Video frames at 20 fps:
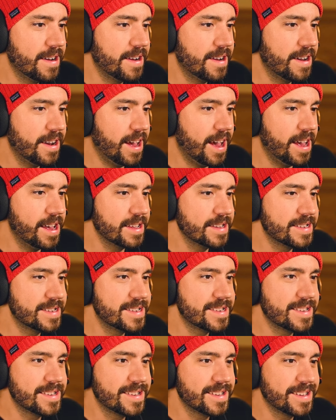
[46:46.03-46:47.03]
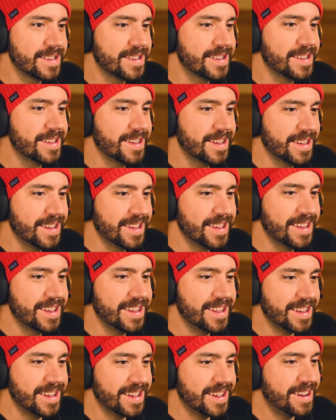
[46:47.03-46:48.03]
Nice.
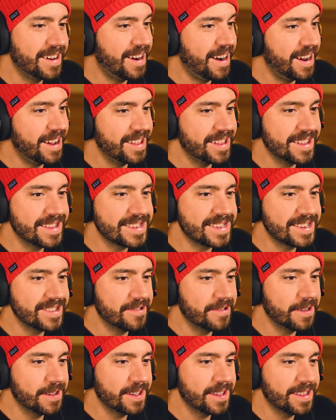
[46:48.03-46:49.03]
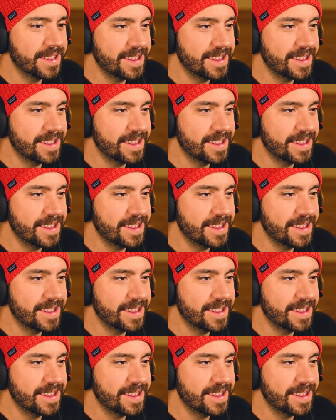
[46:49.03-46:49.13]
Alright, let's do it.